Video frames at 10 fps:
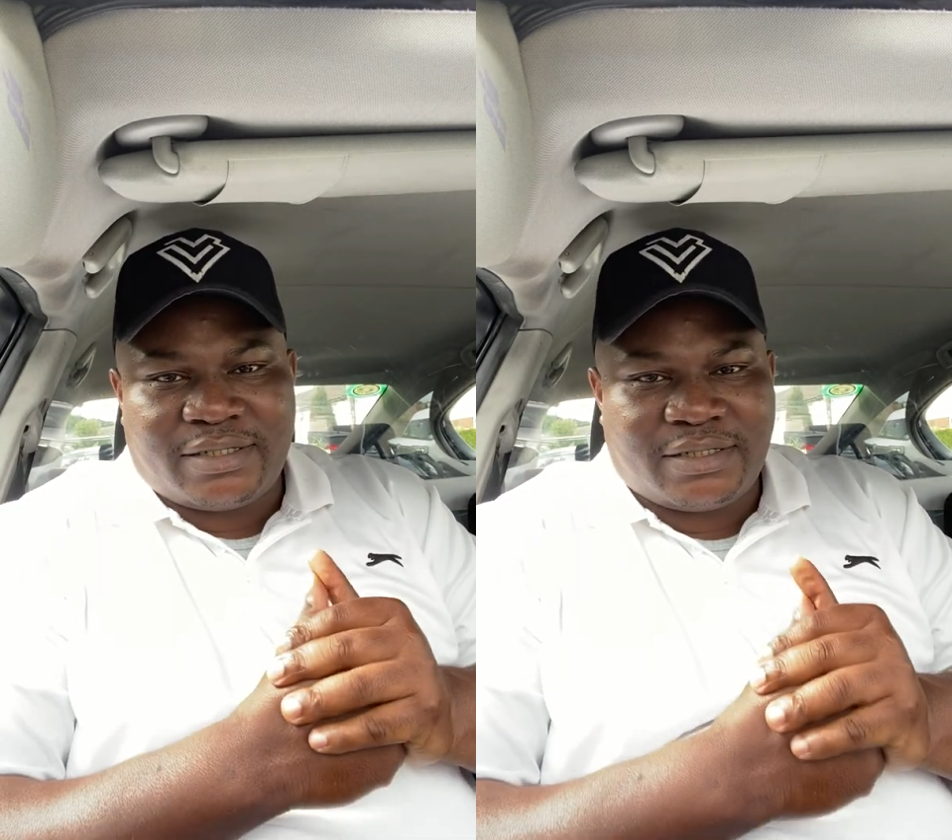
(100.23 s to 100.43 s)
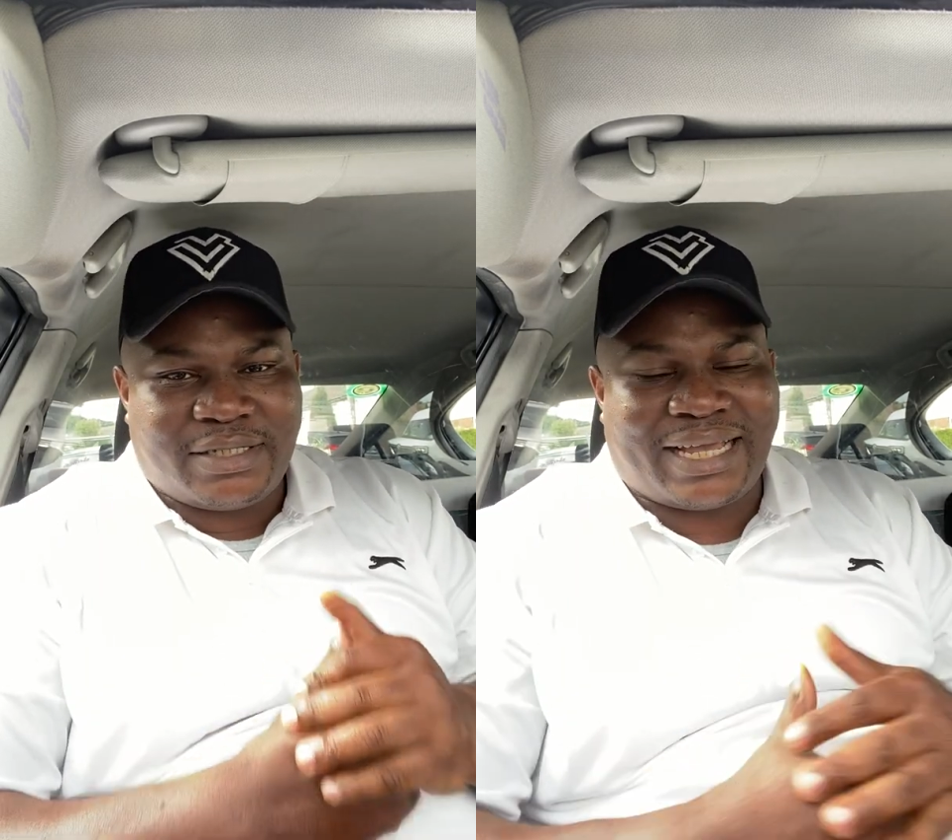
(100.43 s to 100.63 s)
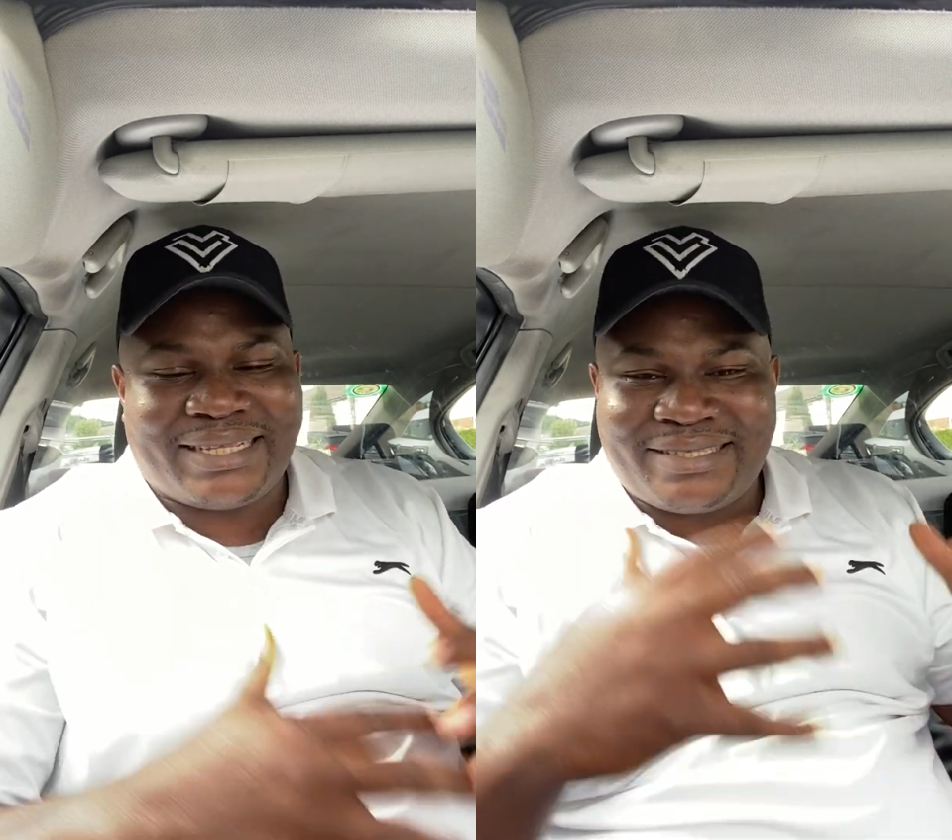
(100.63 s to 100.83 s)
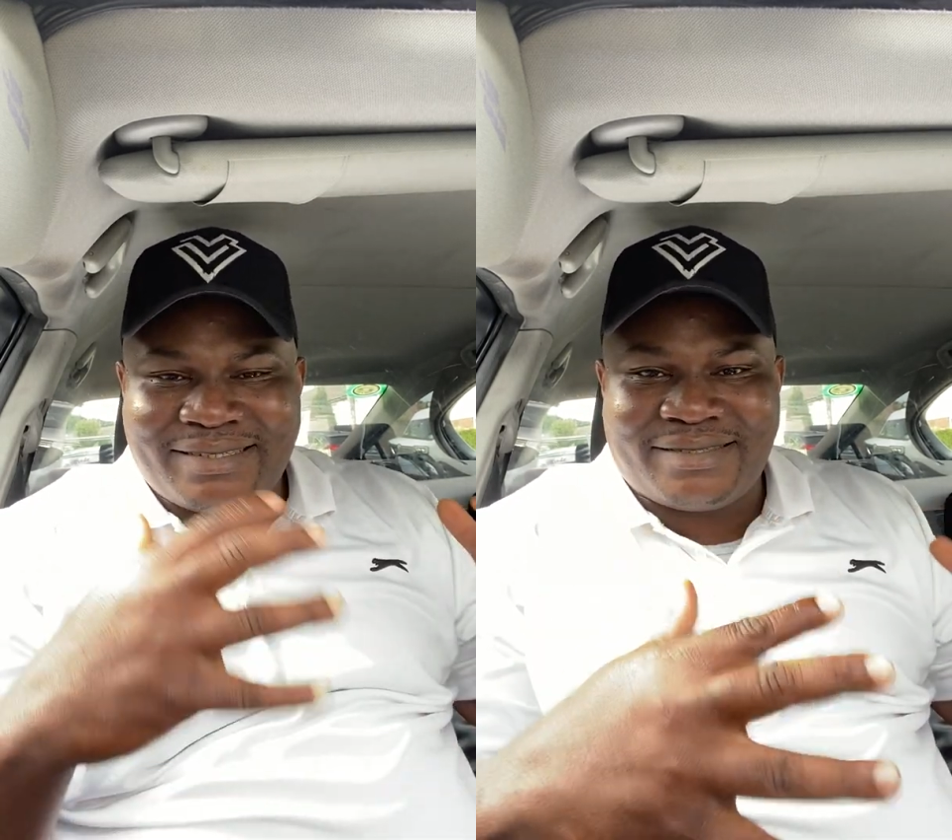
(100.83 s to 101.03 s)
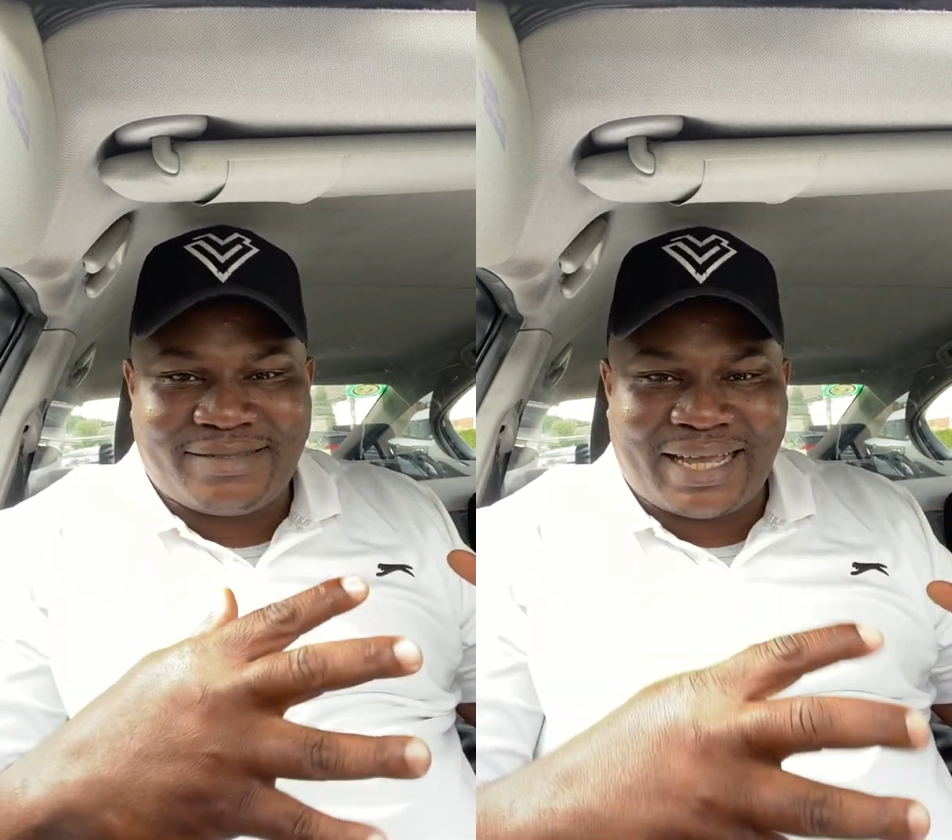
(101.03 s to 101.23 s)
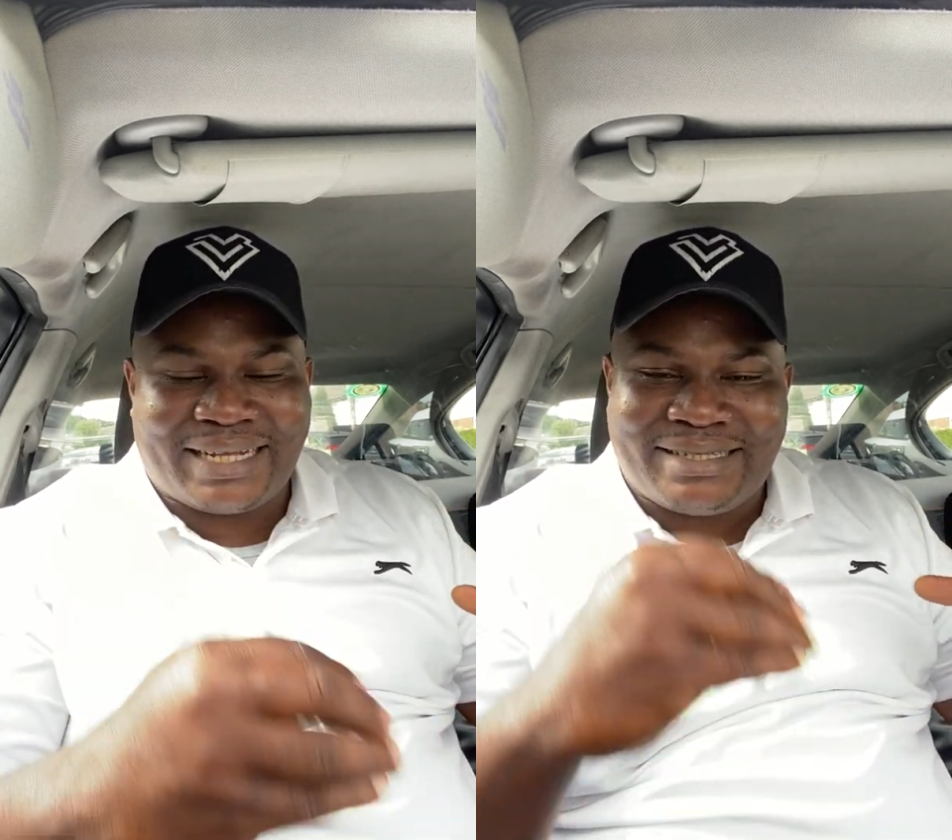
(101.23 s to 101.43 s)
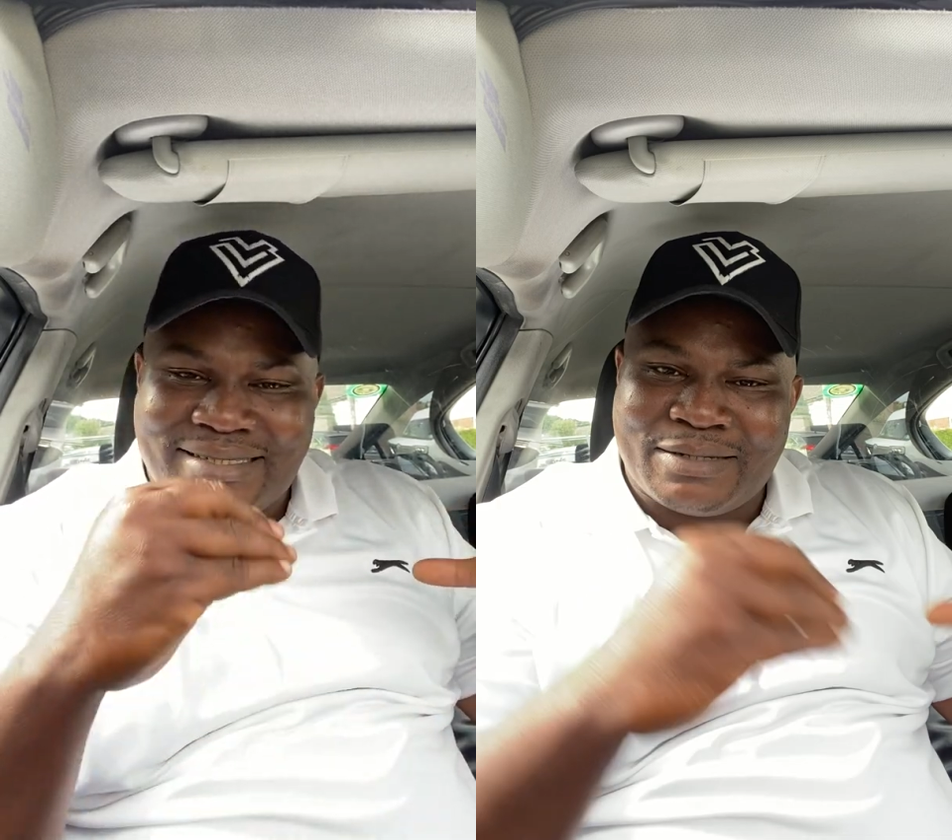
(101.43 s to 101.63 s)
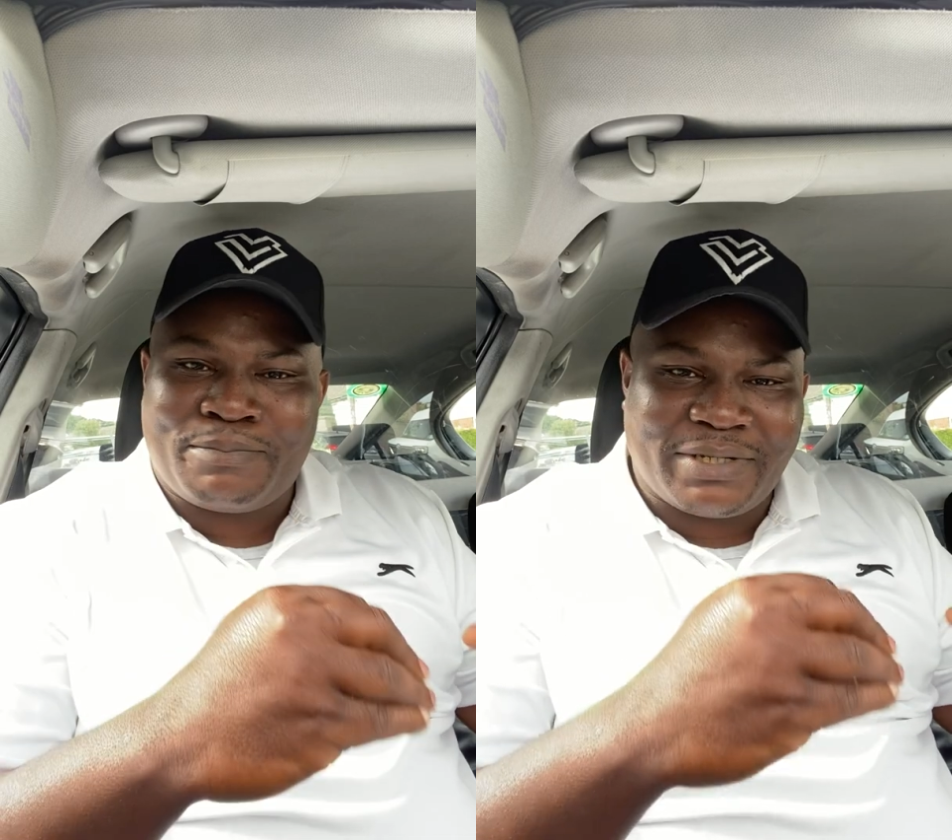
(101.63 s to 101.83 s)
There are things, there are
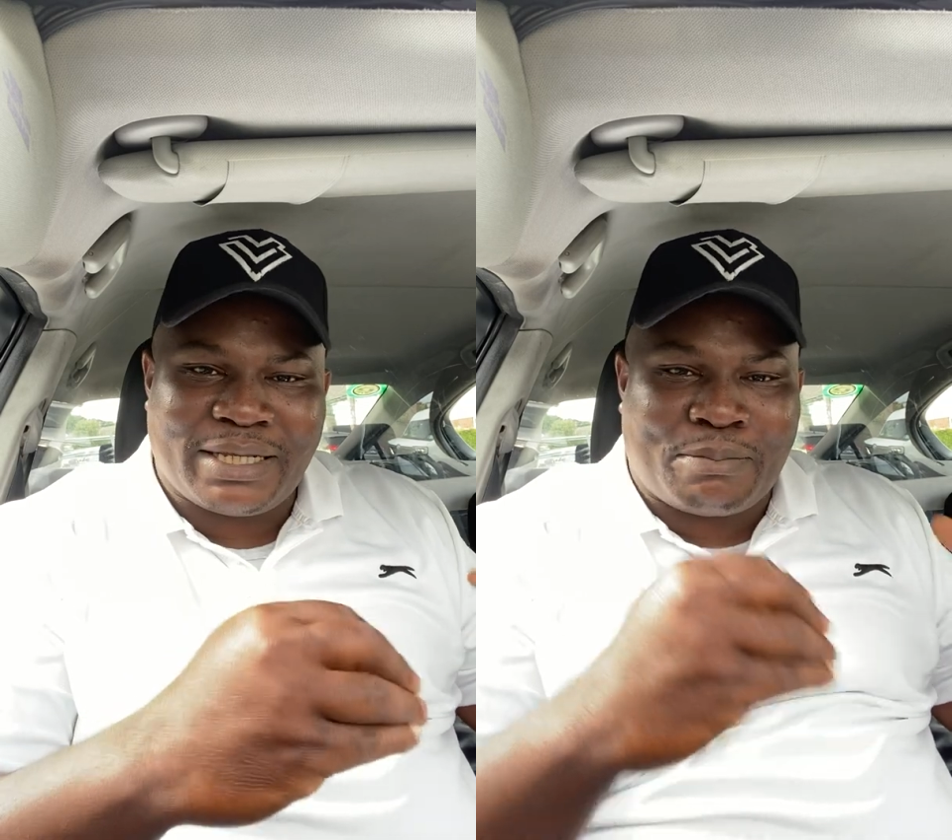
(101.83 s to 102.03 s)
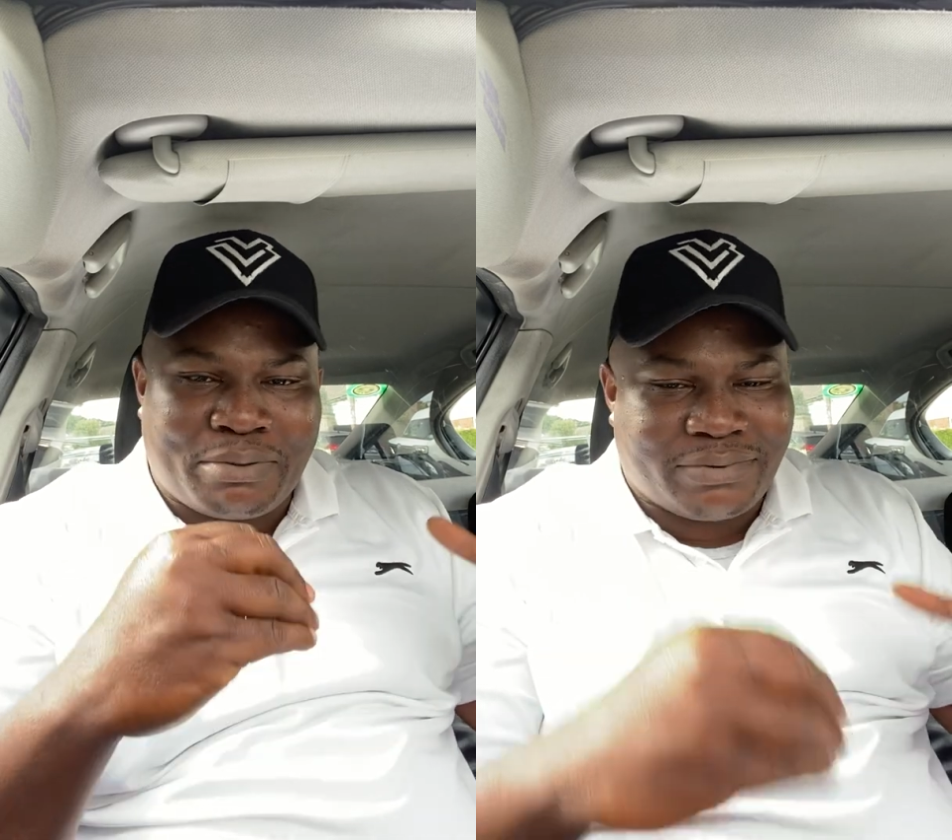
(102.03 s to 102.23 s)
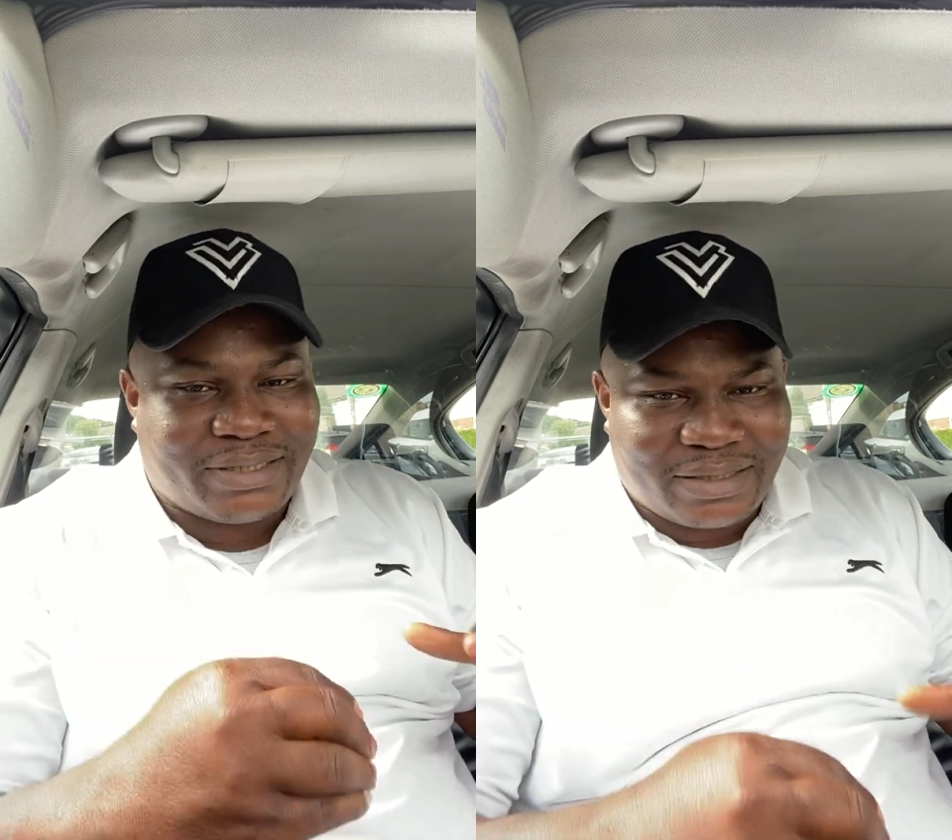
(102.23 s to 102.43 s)
discipline they put